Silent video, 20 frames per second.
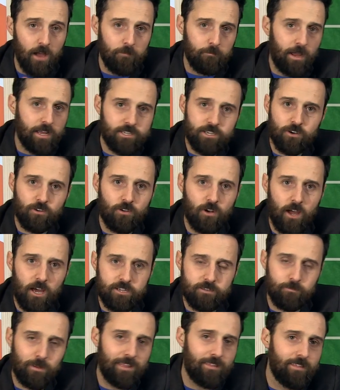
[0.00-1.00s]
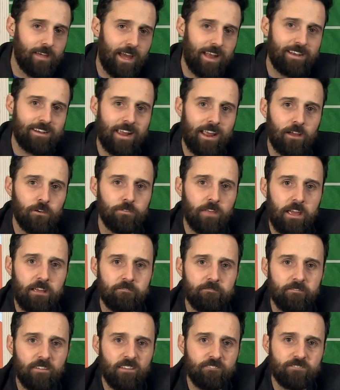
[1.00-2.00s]
Mason Crosby then nailed a
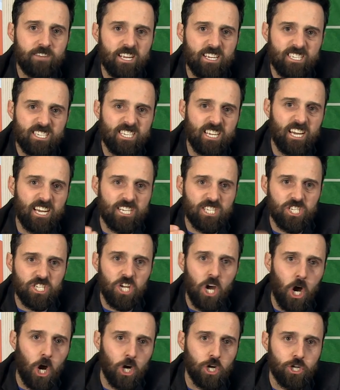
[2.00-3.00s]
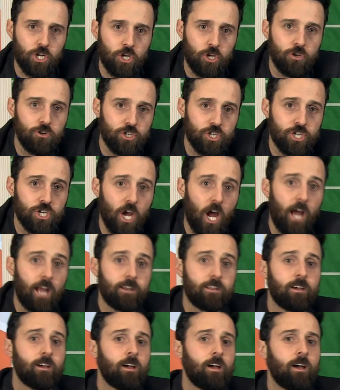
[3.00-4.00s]
56 yard goot
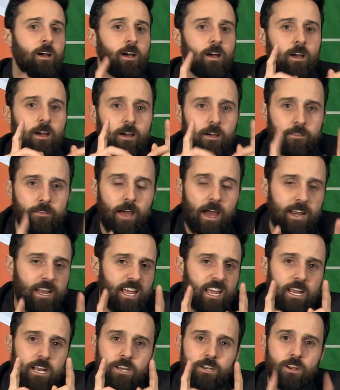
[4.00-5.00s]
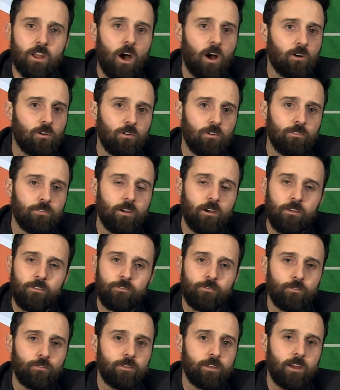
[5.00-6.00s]
shot that he knuckled
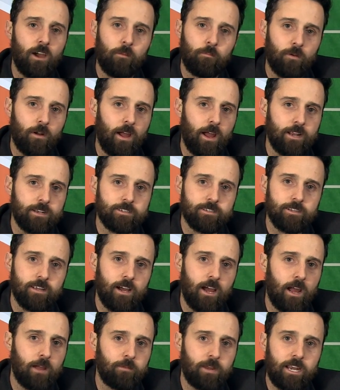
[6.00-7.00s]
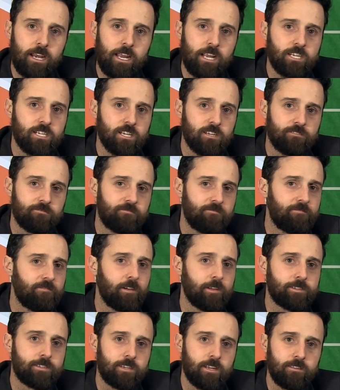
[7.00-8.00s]
through the uprights. I mean, he just
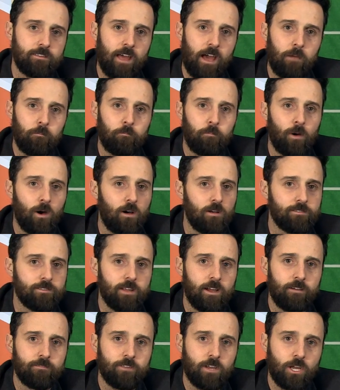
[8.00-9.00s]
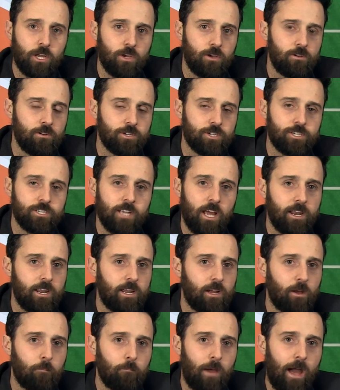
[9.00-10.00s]
fisted that ball down the gooch,
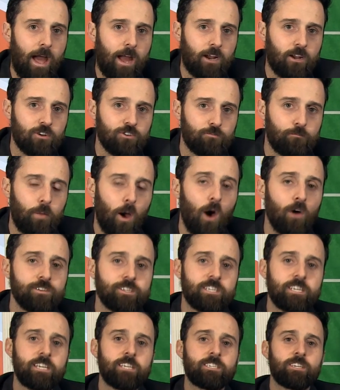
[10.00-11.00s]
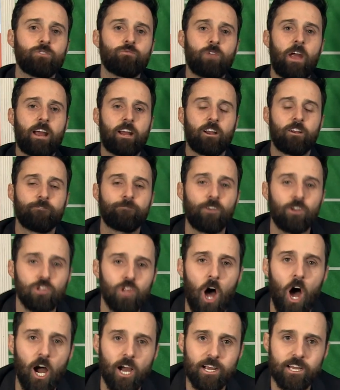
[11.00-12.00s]
setting a Packers postseason record for
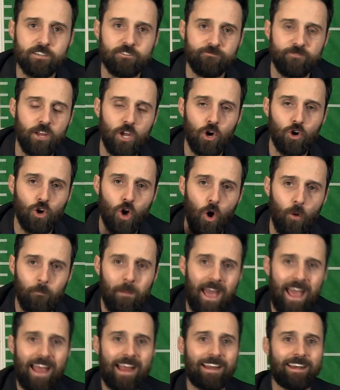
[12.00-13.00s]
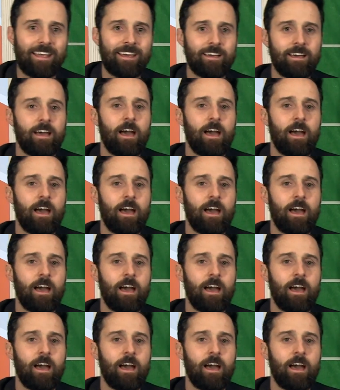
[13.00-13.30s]
longest field goal made.